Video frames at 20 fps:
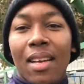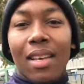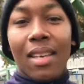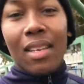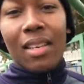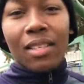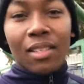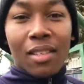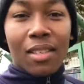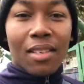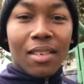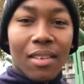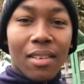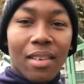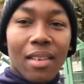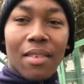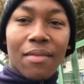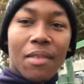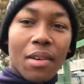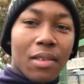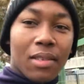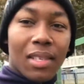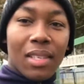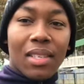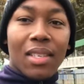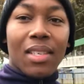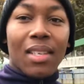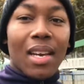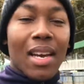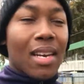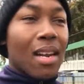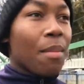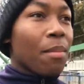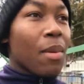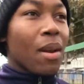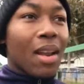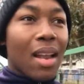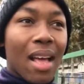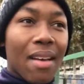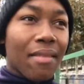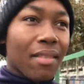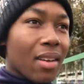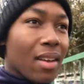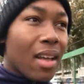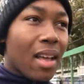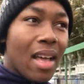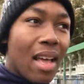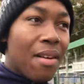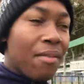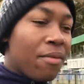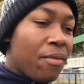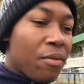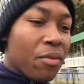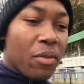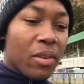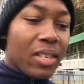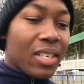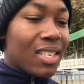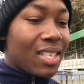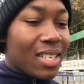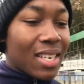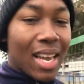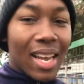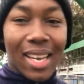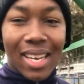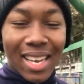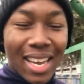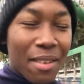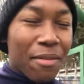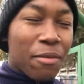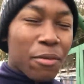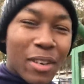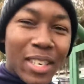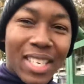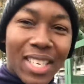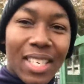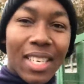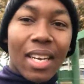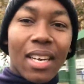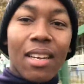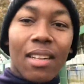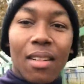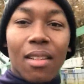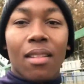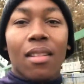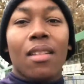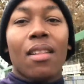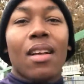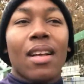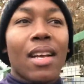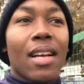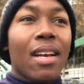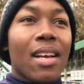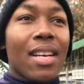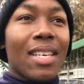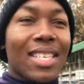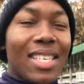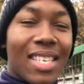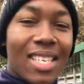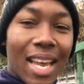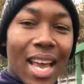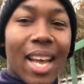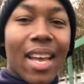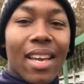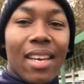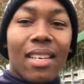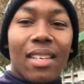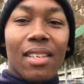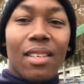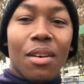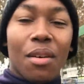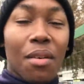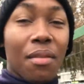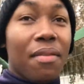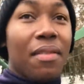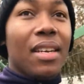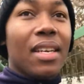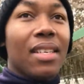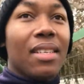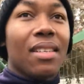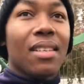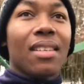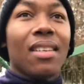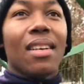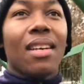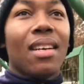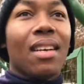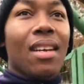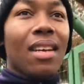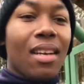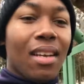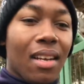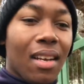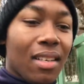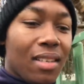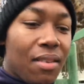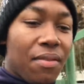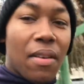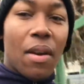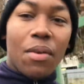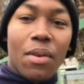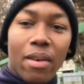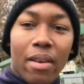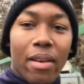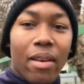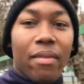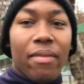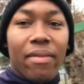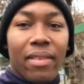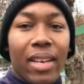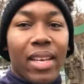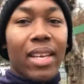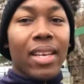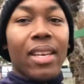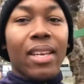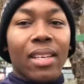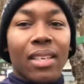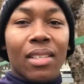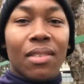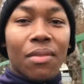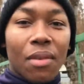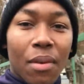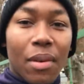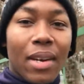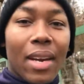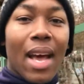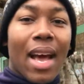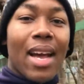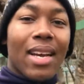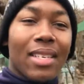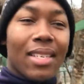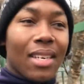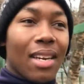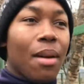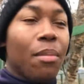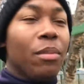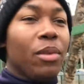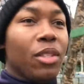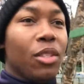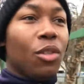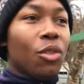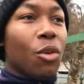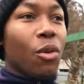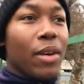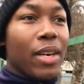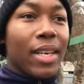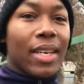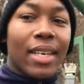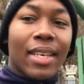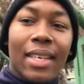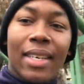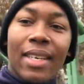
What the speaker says: into university, and I'm loving every single second of it. It's very lovely, it's very nice, and I'm enjoying.